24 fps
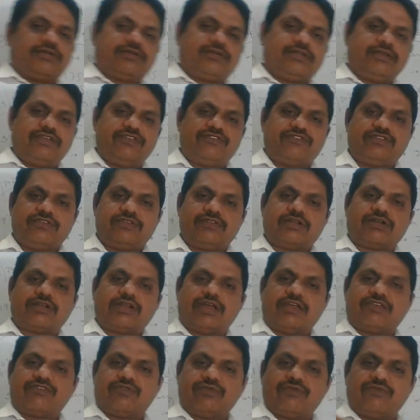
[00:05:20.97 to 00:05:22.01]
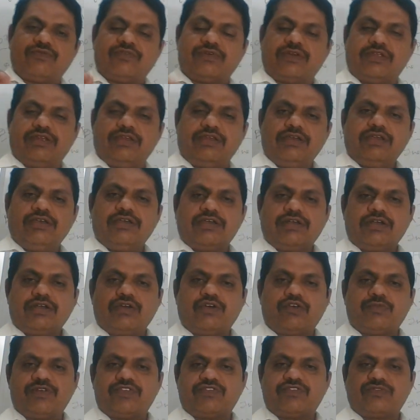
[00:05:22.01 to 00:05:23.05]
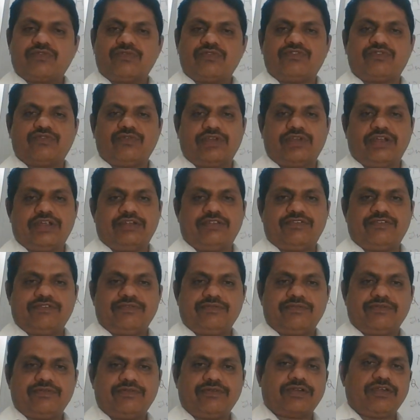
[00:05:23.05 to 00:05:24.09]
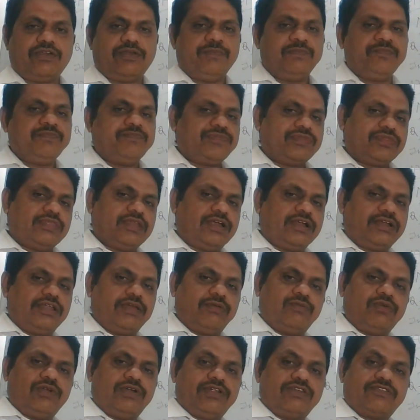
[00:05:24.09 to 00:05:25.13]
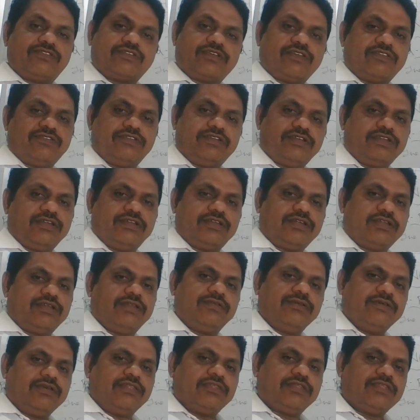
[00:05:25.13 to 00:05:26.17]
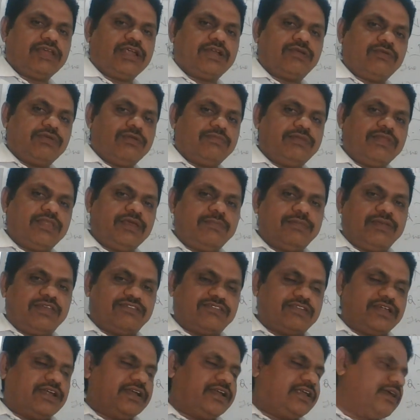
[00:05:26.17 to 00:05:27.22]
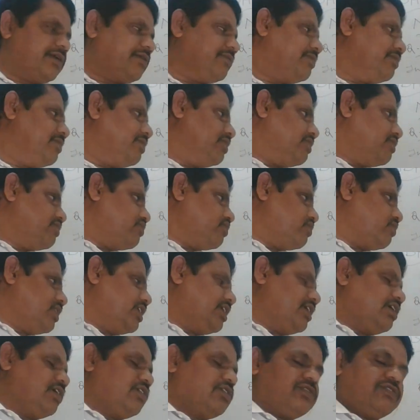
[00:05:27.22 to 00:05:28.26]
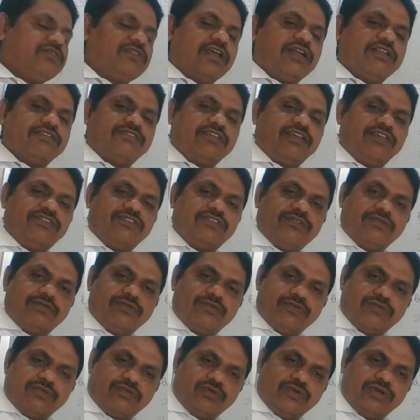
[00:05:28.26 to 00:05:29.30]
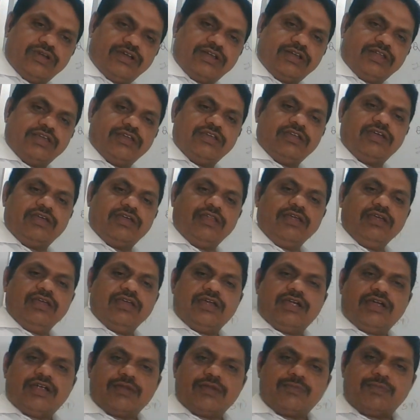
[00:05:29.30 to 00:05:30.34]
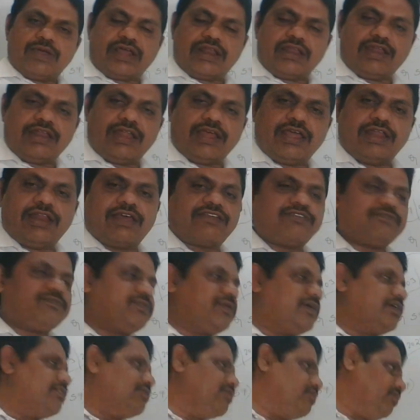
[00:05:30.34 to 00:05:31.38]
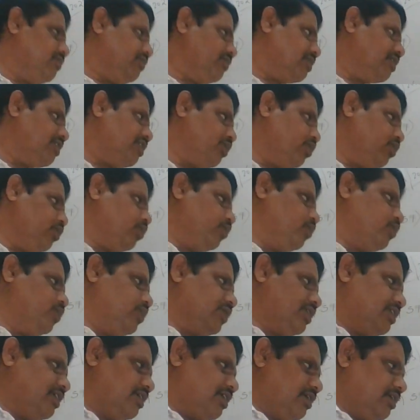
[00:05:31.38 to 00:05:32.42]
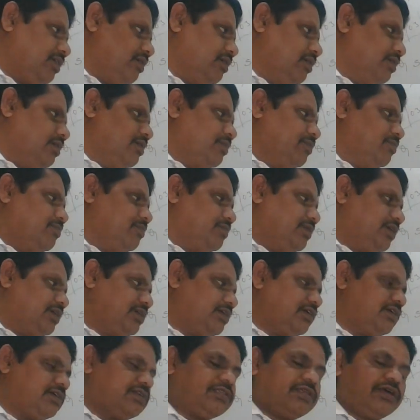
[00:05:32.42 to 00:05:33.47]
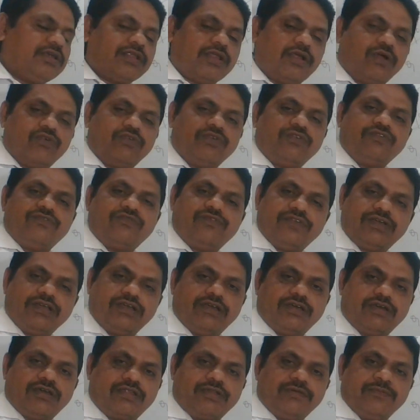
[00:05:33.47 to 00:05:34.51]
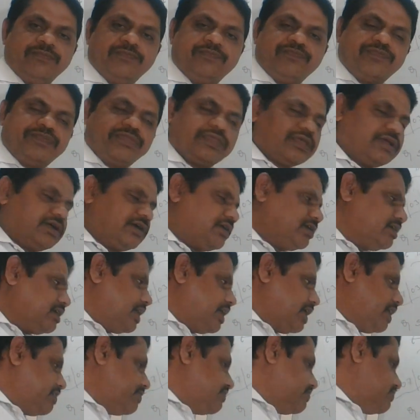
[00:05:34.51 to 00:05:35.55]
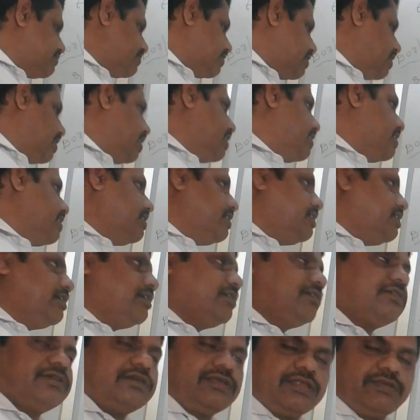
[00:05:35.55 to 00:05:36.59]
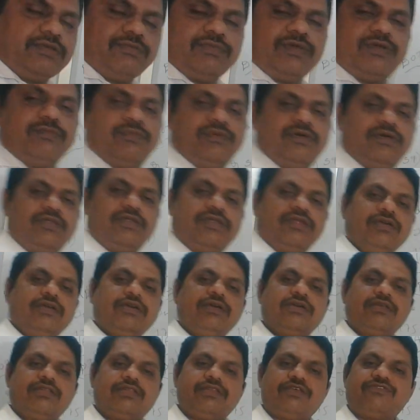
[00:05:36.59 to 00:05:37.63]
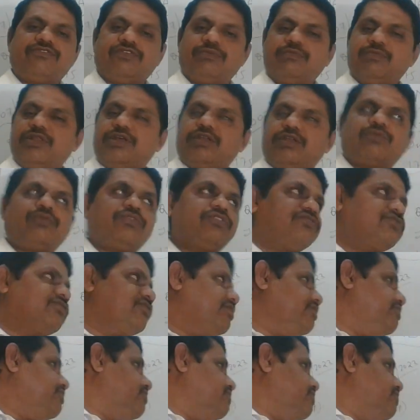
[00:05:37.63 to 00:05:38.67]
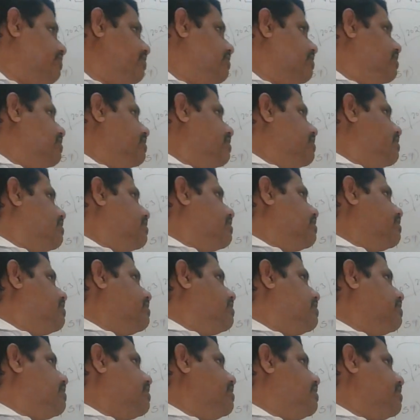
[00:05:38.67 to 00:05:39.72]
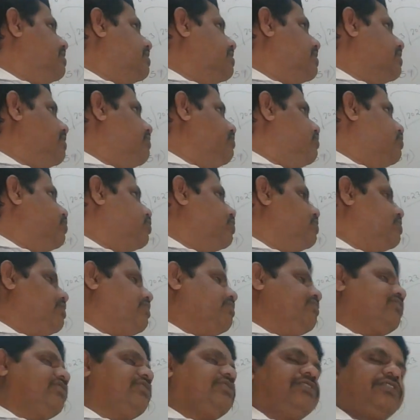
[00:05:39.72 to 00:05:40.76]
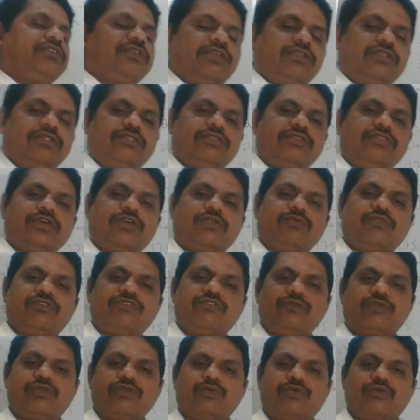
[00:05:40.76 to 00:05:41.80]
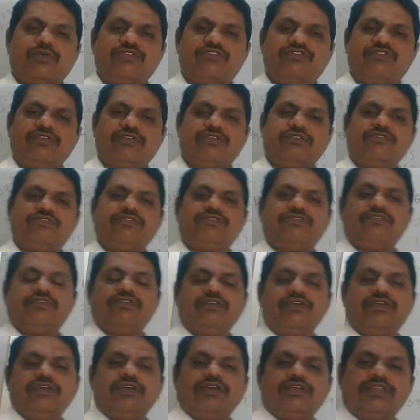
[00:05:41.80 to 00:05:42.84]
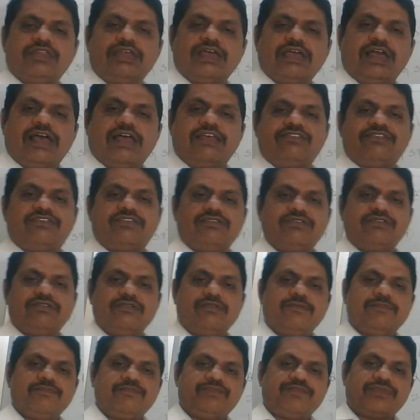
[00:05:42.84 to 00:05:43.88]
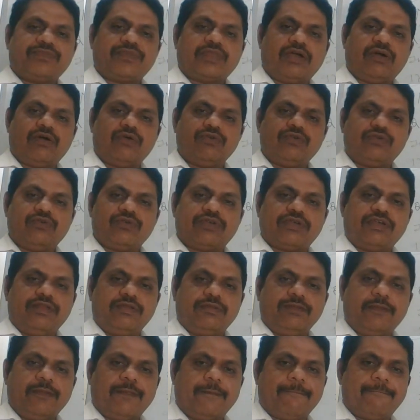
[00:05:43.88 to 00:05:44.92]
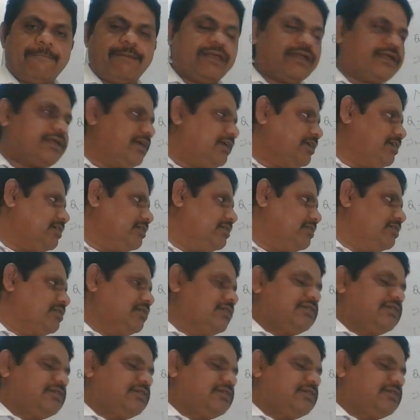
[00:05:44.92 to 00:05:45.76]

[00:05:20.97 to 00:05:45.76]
teach in the classroom for a government school students. Okay, that time we will discuss in detail. That will be the best idea. So what I'll do is I'll just do it here, and parallelly I'll explain you how we can make it the round figure. And as I remember the similar questions in the year of 2010, there was one questions they asked how you can make it